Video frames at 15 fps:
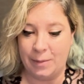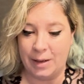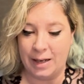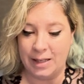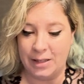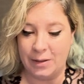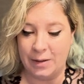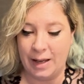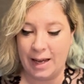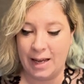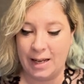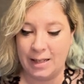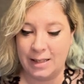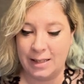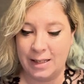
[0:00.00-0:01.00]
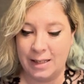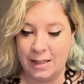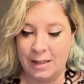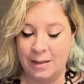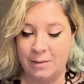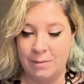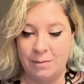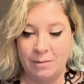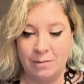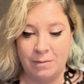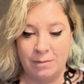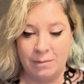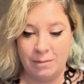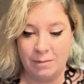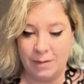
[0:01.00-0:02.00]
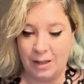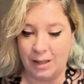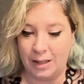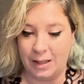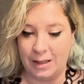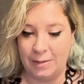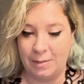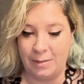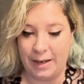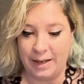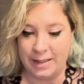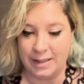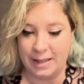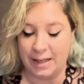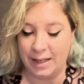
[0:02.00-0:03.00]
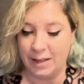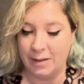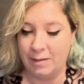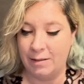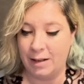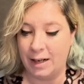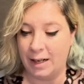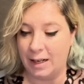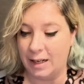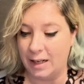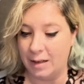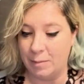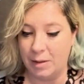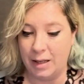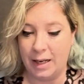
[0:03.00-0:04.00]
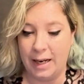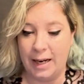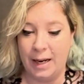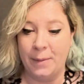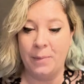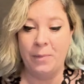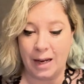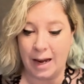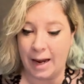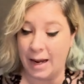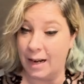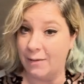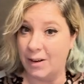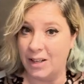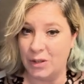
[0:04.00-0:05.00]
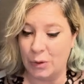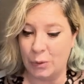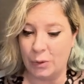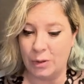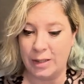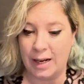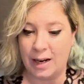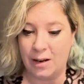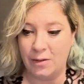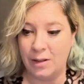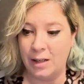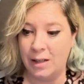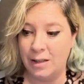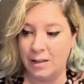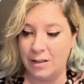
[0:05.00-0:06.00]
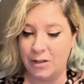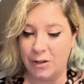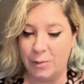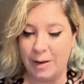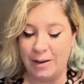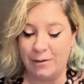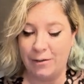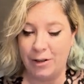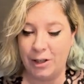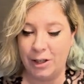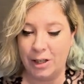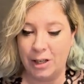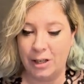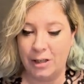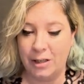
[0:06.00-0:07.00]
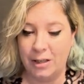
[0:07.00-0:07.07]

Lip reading: when I do that, look, it's there. I can hit play. And if I scroll down to my footer